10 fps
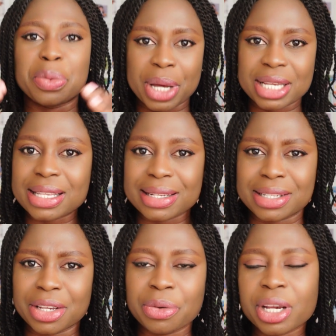master's
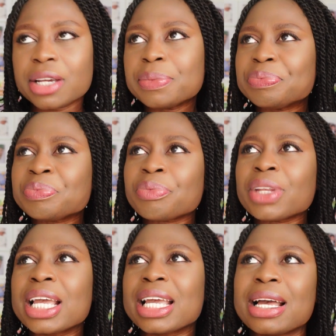degree.
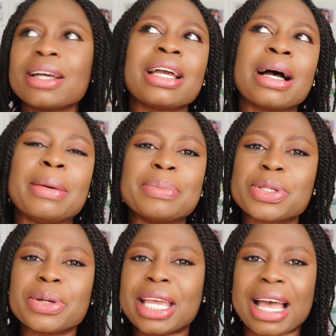
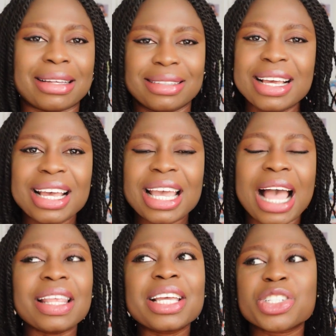So yeah,
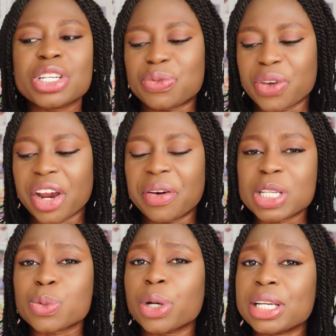I think it just
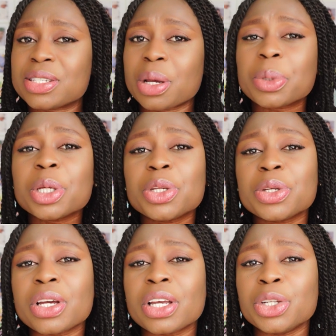varies, but it's
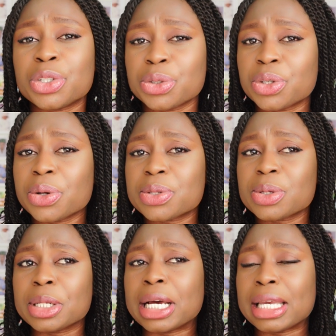something you should
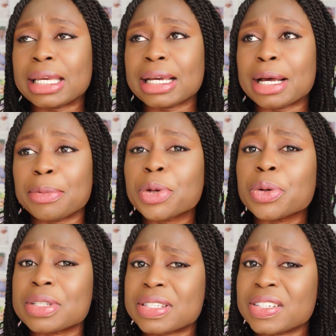also like
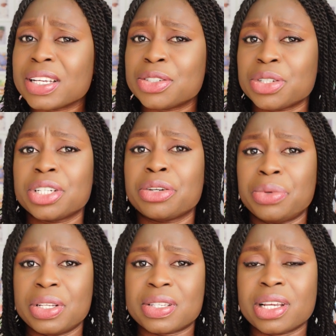consider doing a
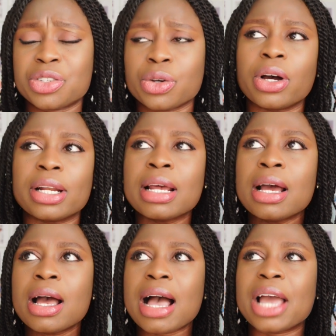research on.
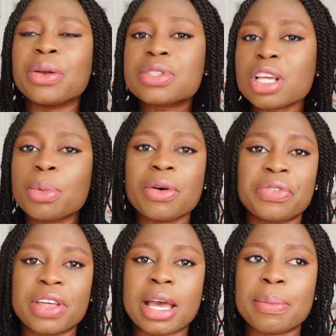I know some
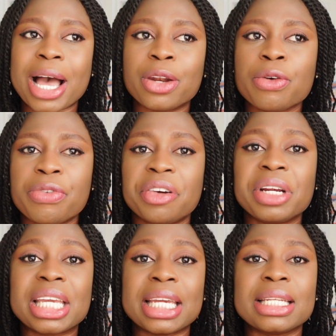of them are not
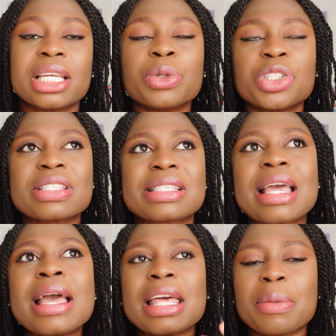very keen. They would just
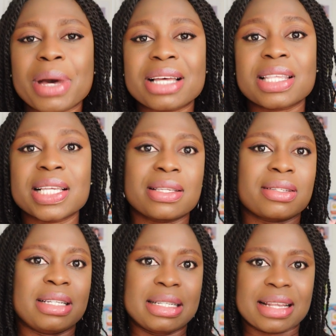say a master's
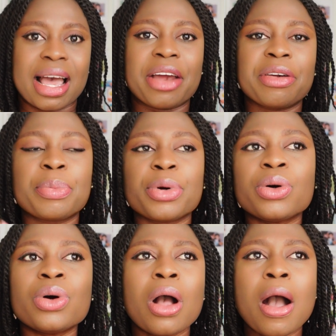is
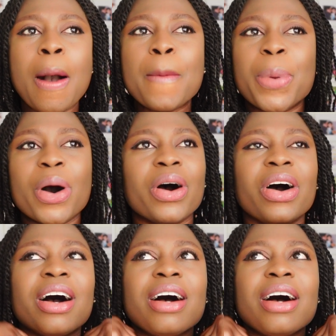desirable, but